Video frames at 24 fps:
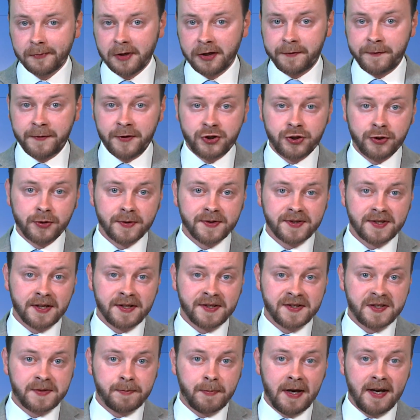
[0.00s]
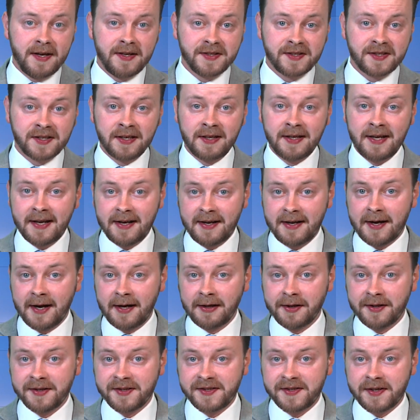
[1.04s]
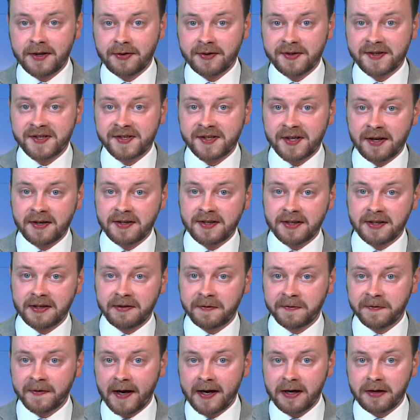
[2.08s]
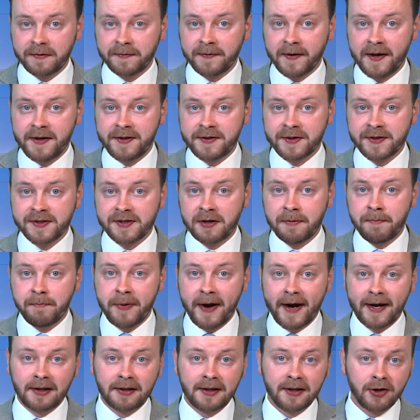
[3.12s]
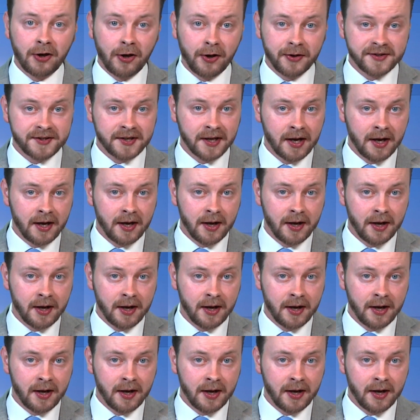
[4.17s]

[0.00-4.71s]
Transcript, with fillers: Officials in Spain's Canary Islands said on Sunday that firefighters are battling odds